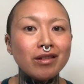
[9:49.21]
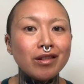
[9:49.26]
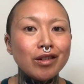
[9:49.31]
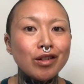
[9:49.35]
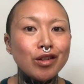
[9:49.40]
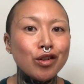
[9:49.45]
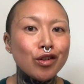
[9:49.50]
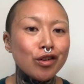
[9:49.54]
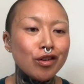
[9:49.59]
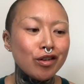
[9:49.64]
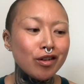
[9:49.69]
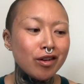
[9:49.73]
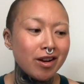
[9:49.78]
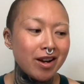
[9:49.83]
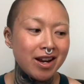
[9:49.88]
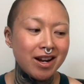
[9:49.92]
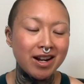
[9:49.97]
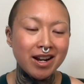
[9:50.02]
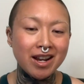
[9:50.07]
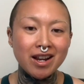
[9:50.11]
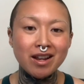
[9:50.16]
you're
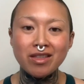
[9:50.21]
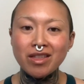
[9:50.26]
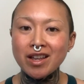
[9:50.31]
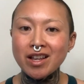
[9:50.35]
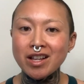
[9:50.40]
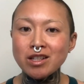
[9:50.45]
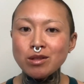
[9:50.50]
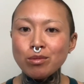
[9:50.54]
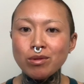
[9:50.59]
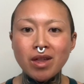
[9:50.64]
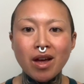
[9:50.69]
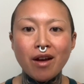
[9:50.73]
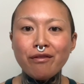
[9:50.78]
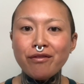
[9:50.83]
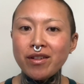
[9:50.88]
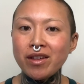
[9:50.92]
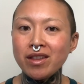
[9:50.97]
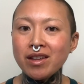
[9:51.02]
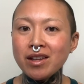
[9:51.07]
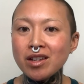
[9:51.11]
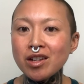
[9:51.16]
eating things without
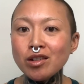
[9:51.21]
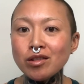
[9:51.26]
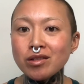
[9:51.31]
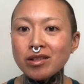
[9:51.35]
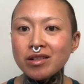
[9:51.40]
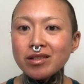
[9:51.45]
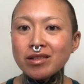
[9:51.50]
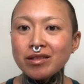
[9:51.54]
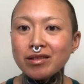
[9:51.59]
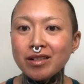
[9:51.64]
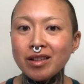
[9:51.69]
feeling guilt.